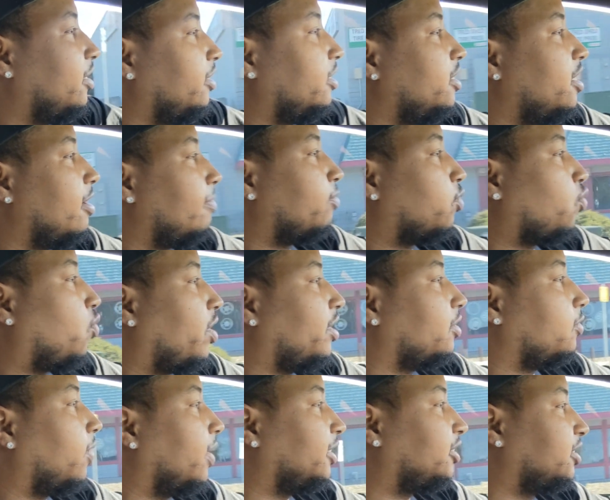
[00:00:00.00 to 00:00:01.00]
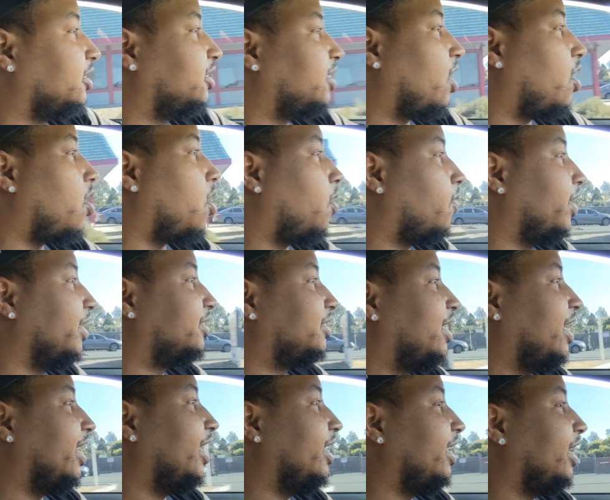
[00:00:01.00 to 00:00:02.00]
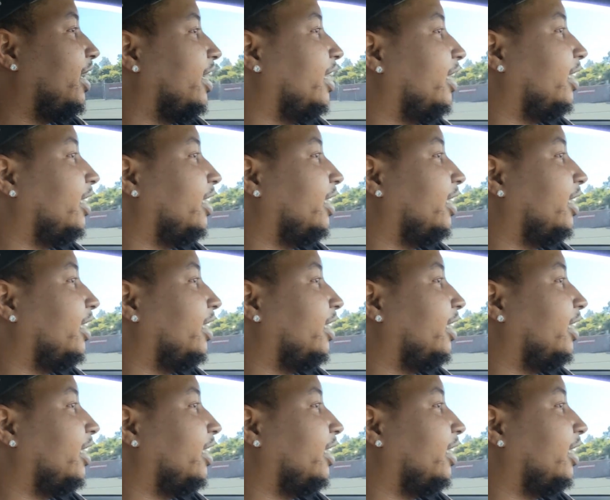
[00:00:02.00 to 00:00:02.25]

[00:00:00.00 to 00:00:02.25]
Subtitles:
The number one questions I always get